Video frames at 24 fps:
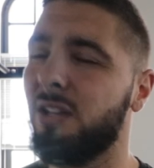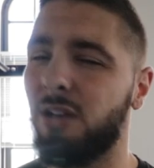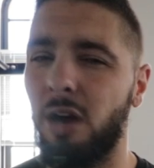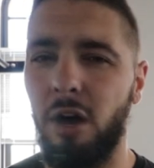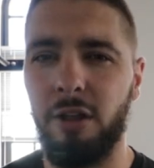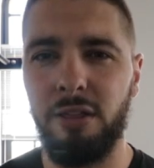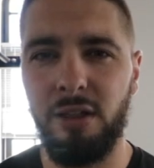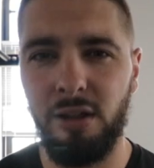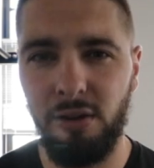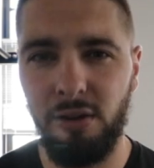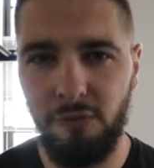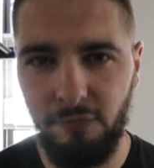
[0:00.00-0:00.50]

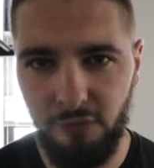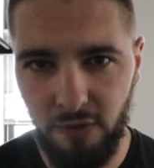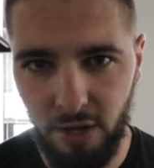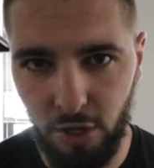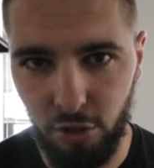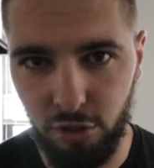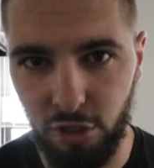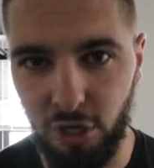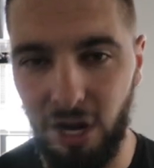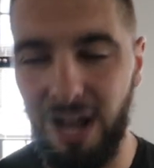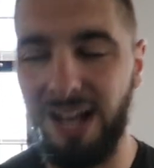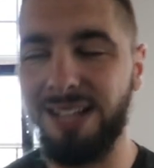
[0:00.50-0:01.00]
call that a
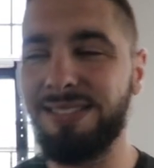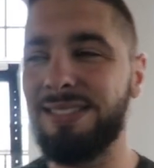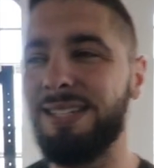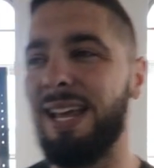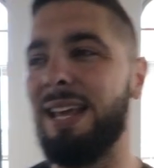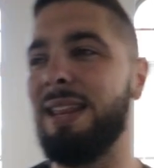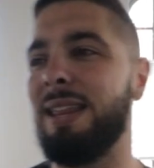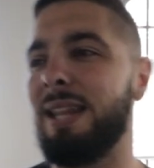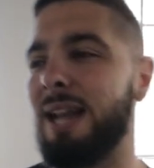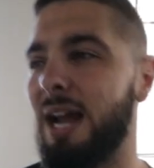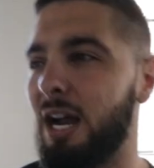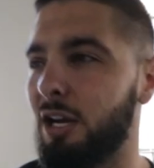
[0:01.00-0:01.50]
failure. I say
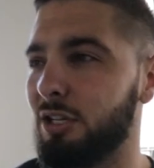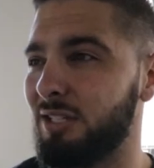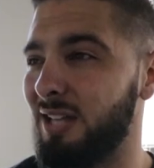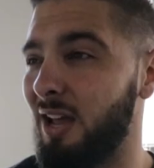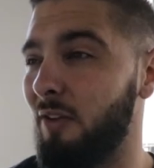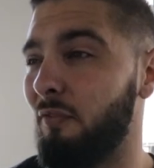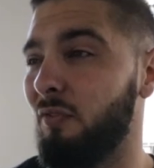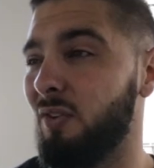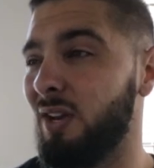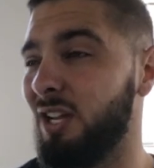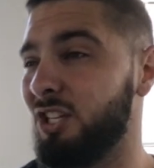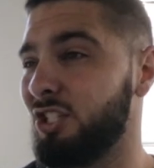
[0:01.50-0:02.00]
that our
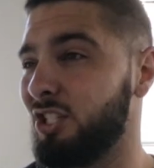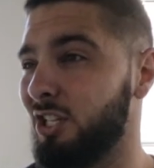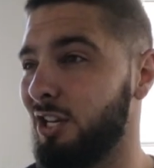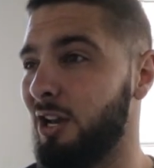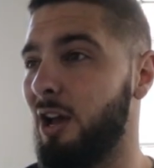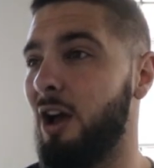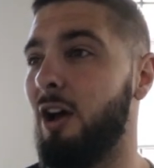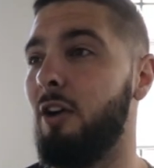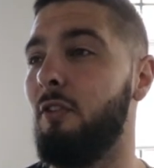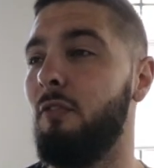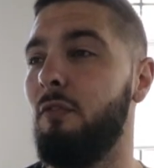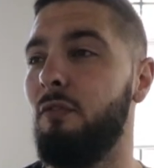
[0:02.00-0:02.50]
definition
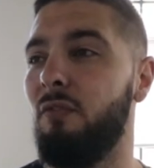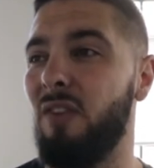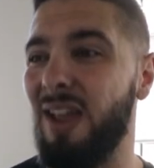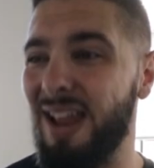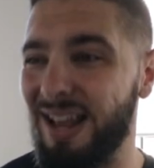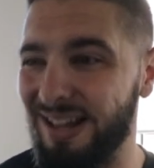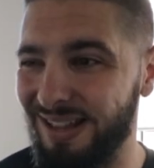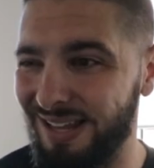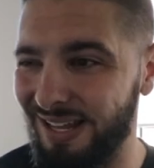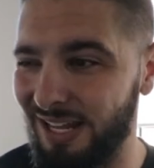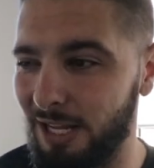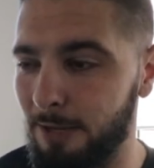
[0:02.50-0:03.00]
of
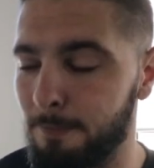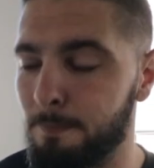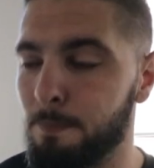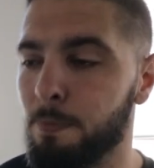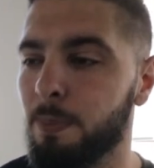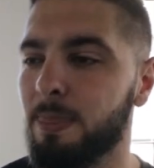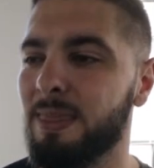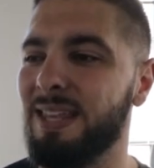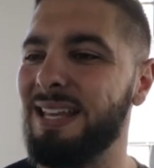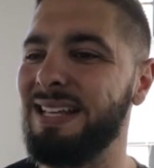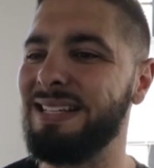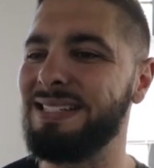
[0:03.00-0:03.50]
failing
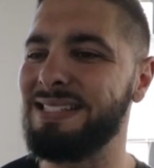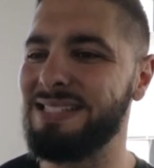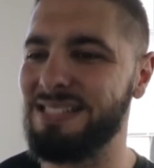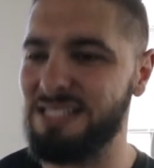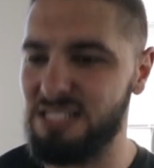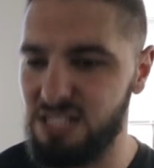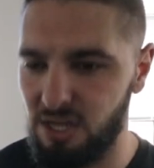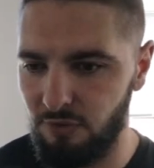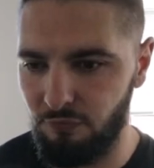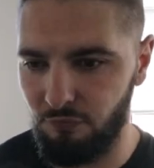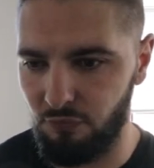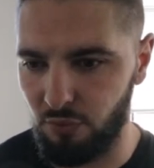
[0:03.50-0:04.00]
is
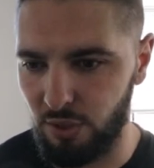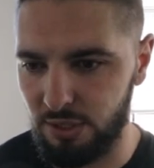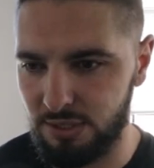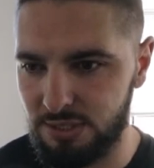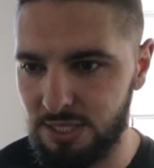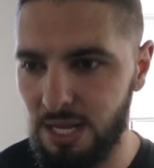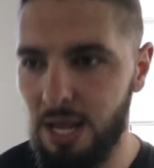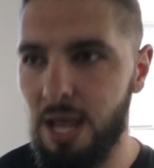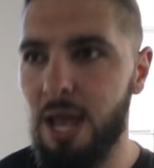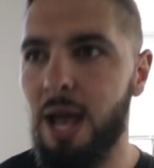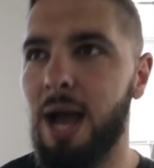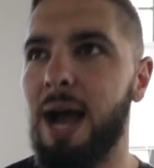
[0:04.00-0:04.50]
different.
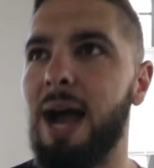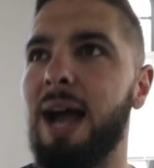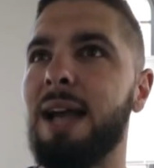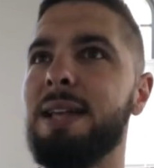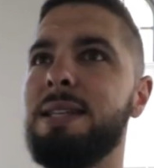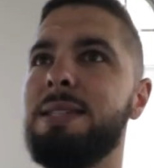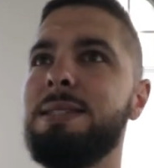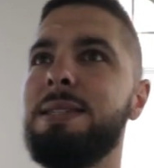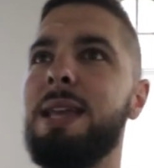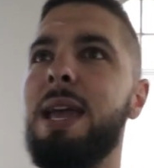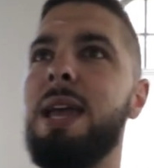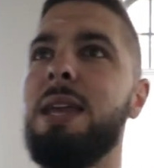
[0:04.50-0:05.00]
I
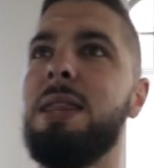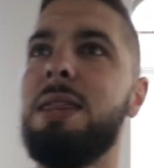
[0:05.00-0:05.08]
say